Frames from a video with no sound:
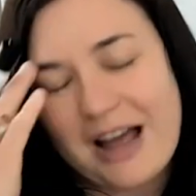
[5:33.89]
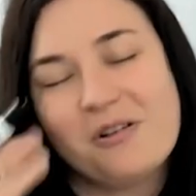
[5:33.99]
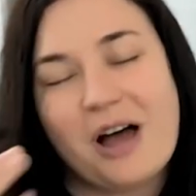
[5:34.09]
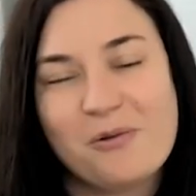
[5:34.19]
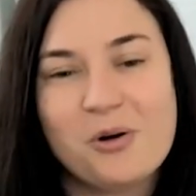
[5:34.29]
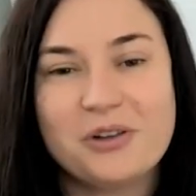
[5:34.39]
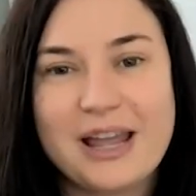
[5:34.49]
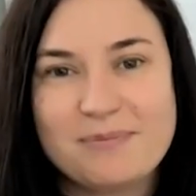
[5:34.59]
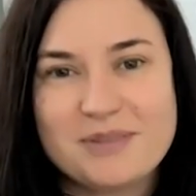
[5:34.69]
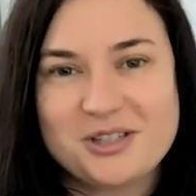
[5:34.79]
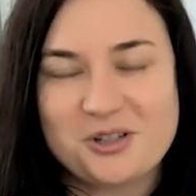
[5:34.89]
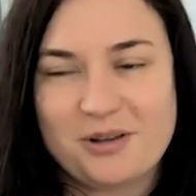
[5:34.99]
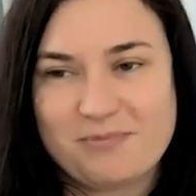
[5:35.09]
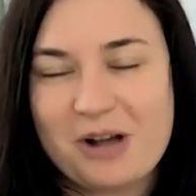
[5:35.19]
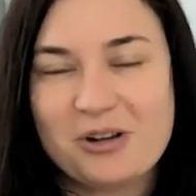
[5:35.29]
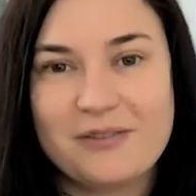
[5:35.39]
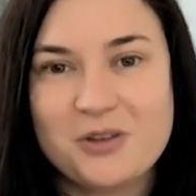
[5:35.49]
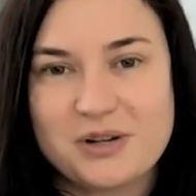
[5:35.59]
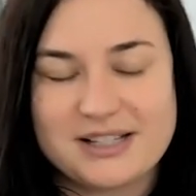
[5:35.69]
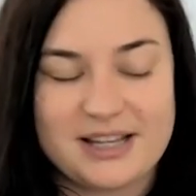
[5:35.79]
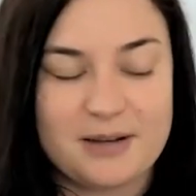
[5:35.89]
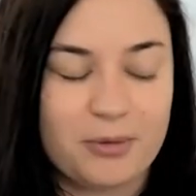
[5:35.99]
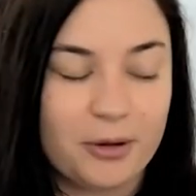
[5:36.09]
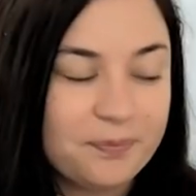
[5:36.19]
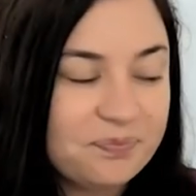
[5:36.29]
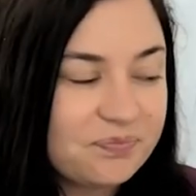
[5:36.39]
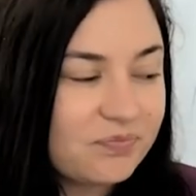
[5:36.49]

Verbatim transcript: I'll i will not name the student but i'll give you an example